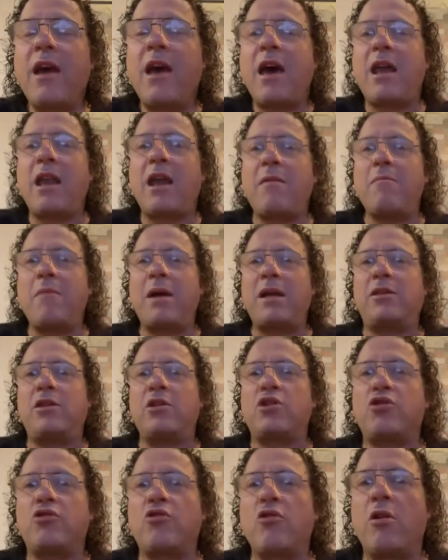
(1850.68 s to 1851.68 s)
And I met
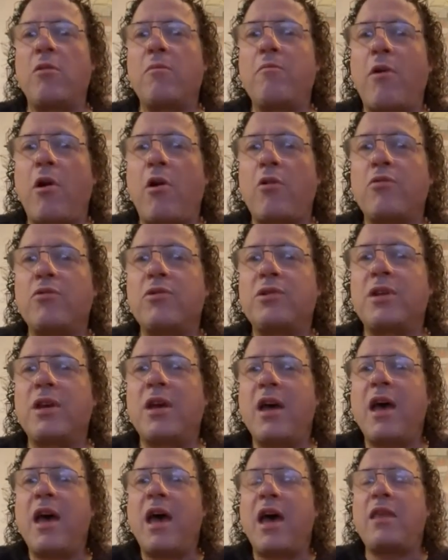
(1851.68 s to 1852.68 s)
the Strong Bows
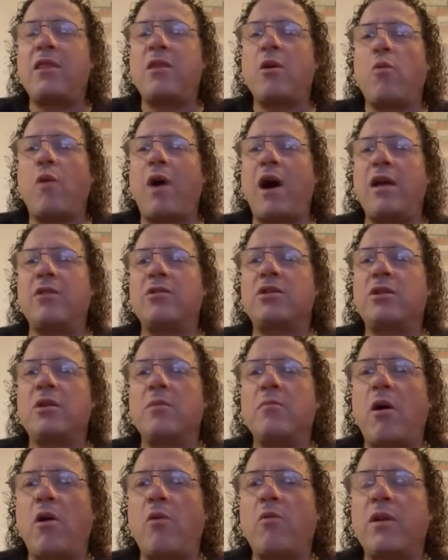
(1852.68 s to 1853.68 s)
and the Wild
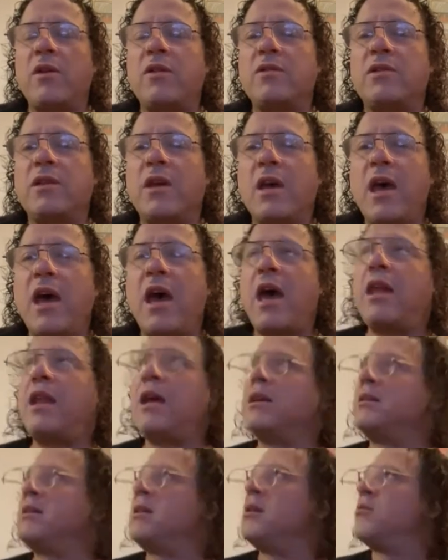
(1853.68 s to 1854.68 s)
Samoans. And
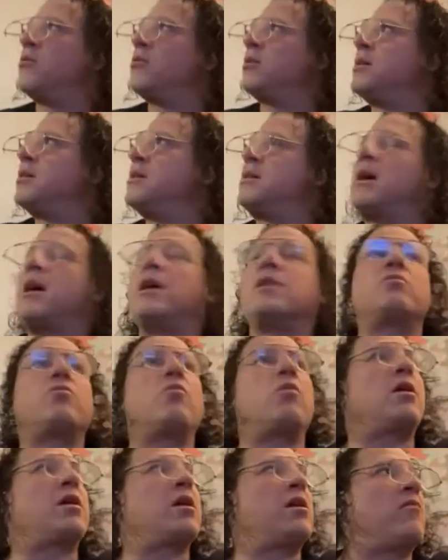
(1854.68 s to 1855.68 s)
I seen all these guys
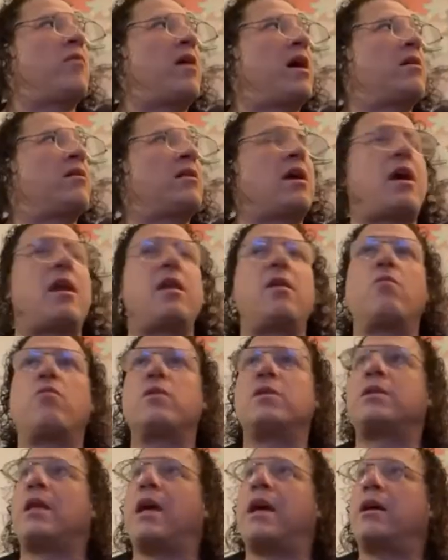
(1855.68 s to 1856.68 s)
walking around, and it
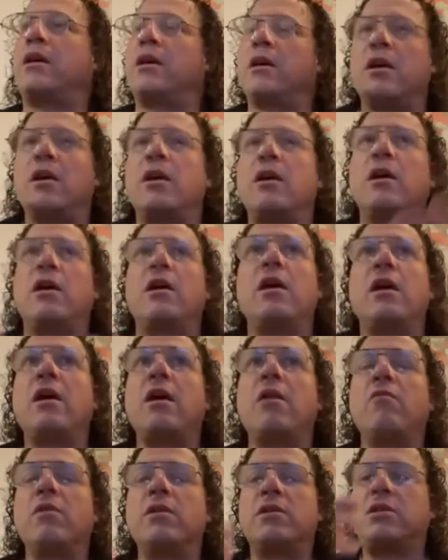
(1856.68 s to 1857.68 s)
was like,
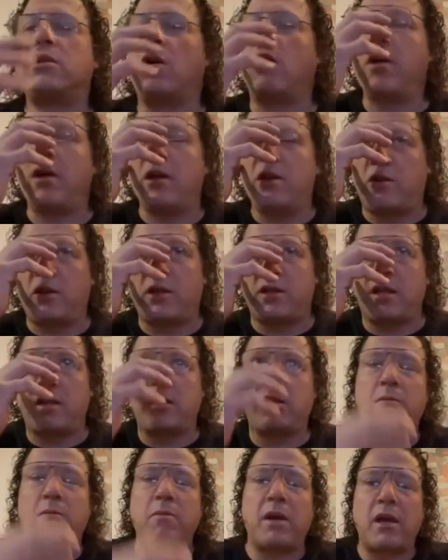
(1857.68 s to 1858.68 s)
it was so
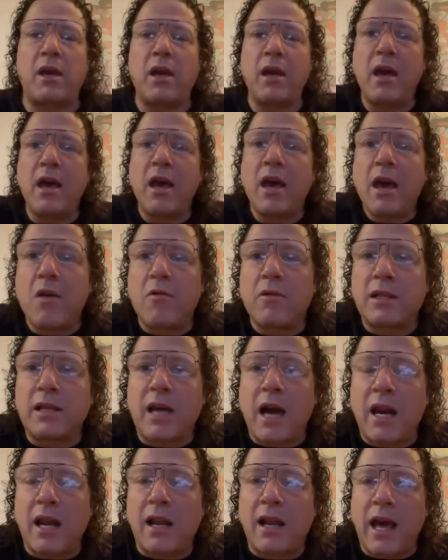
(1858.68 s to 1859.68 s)
interesting to me. It was
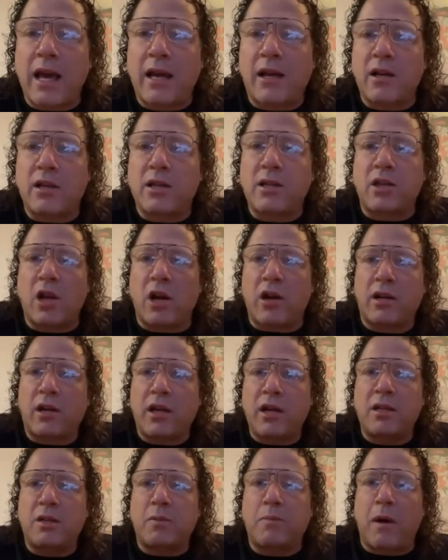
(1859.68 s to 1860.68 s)
kind of like a
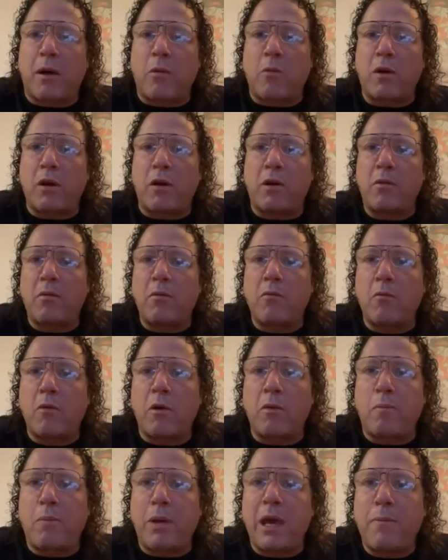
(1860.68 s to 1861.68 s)
circus, but
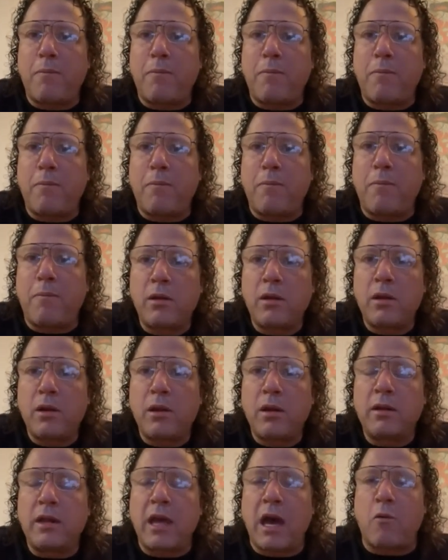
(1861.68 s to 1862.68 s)
with people
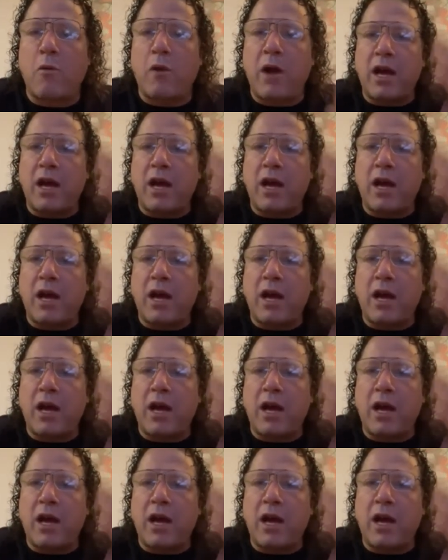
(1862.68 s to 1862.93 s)
that were